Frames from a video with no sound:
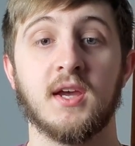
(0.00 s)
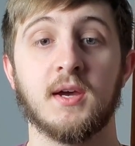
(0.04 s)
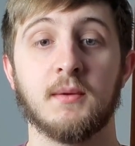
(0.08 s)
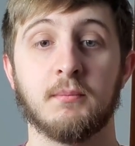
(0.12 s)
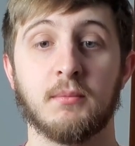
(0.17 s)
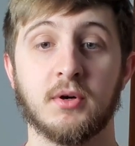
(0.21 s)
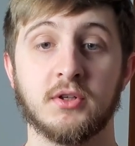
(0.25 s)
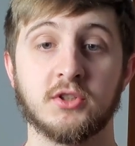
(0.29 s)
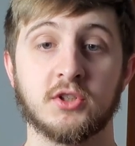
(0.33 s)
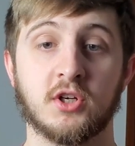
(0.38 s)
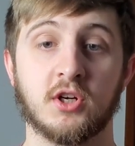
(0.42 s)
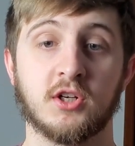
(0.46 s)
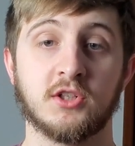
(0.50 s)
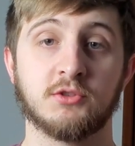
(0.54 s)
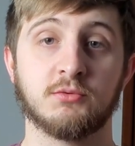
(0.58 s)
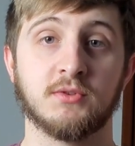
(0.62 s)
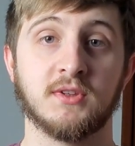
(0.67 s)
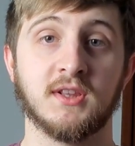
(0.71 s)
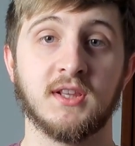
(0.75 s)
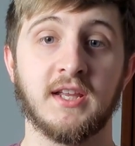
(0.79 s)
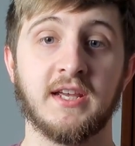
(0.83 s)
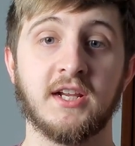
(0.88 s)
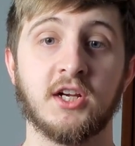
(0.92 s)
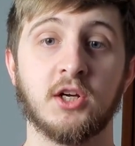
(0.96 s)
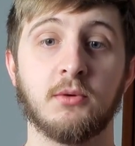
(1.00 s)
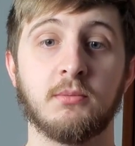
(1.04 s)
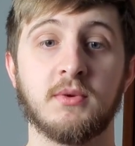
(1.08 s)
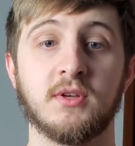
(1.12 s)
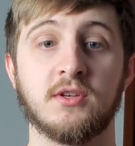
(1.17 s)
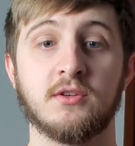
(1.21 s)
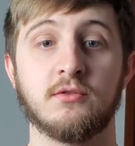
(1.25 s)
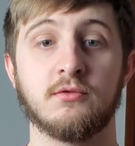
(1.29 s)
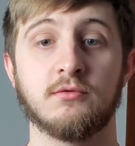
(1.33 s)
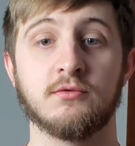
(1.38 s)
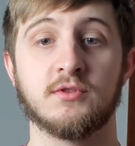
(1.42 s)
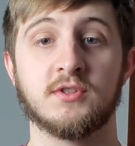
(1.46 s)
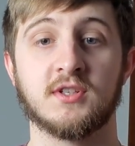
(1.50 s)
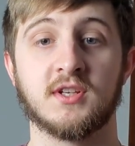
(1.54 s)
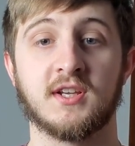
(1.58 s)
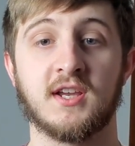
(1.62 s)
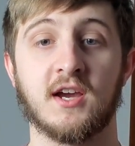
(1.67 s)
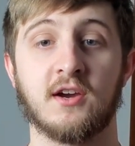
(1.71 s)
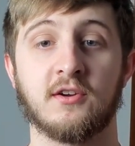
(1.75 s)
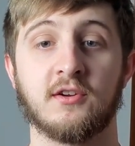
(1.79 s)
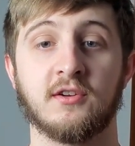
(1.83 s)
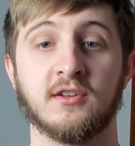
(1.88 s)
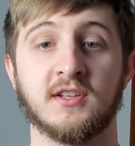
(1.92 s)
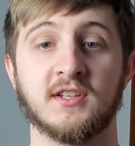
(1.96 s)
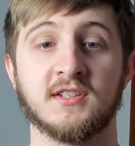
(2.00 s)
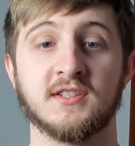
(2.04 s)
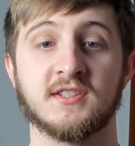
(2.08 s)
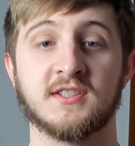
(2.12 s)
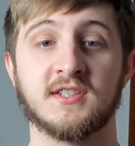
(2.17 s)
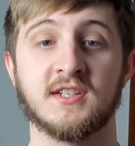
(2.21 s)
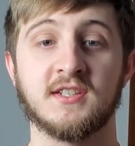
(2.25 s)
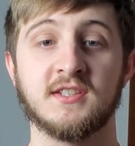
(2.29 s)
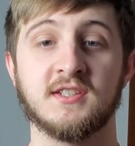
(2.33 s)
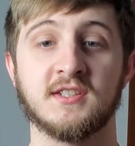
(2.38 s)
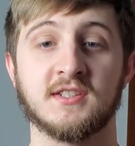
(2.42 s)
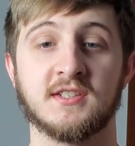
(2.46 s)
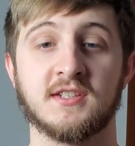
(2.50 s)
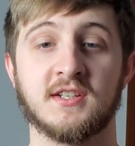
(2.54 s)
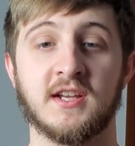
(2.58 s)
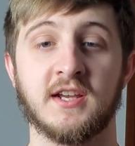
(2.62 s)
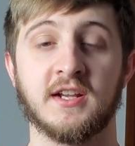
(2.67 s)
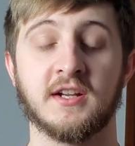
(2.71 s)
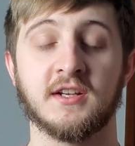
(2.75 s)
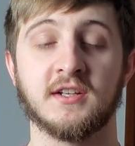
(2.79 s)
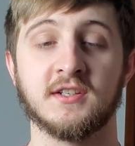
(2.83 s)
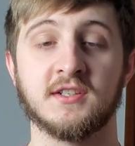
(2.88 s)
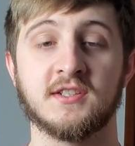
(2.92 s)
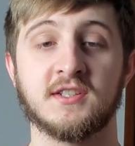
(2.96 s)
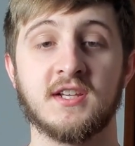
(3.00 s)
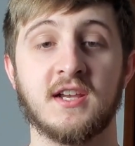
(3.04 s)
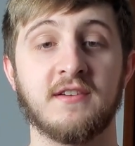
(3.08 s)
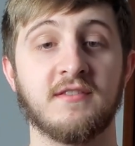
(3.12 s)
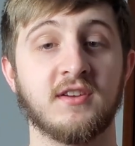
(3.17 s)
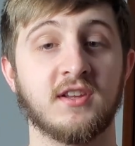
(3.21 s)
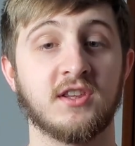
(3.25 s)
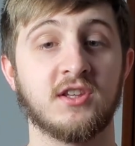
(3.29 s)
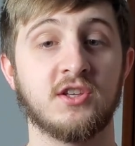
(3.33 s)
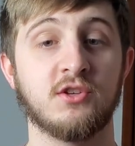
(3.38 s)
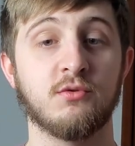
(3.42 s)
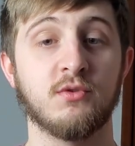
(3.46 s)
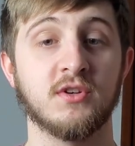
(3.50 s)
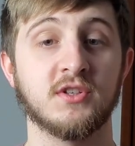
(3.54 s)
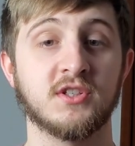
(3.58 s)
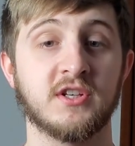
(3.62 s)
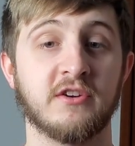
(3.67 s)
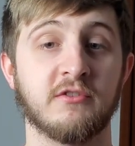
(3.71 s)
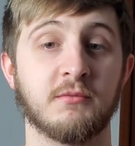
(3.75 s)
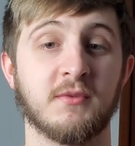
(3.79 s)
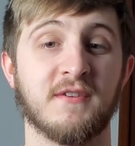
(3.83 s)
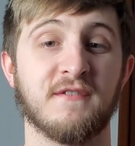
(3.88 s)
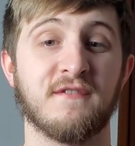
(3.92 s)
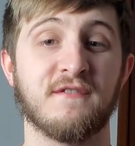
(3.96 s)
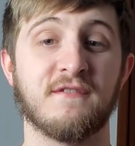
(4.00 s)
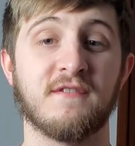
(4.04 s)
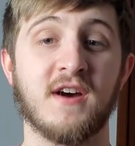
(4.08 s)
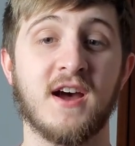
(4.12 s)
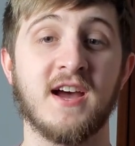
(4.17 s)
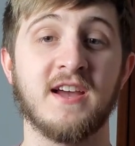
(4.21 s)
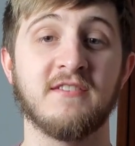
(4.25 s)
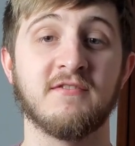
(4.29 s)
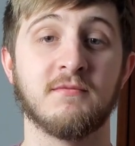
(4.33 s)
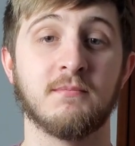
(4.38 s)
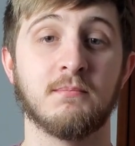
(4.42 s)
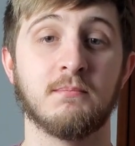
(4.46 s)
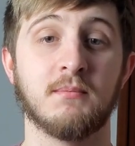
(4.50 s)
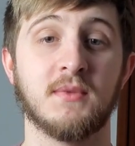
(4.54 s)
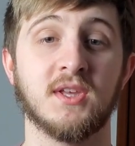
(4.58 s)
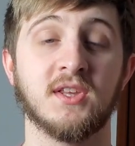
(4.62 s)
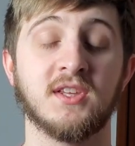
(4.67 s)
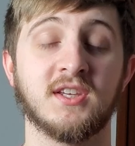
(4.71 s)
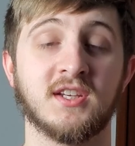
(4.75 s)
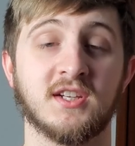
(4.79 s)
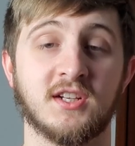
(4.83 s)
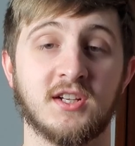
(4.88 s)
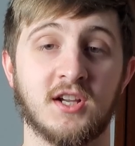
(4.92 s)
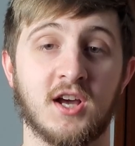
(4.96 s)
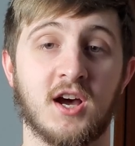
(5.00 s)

Punch cards would later be used to calculate census data, saving the US government $5 million.